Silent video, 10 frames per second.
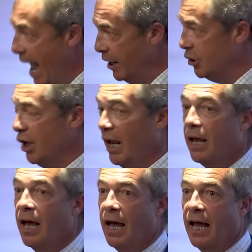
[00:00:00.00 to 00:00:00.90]

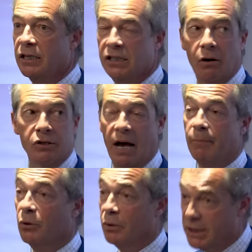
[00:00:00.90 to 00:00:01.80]
energy, it soaks
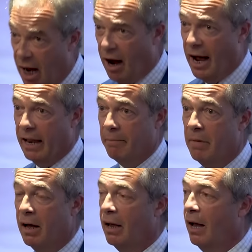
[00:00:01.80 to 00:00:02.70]
up your
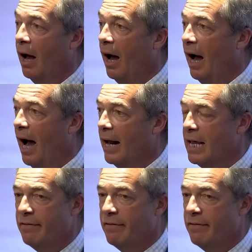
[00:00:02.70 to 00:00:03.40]
time, your and, money.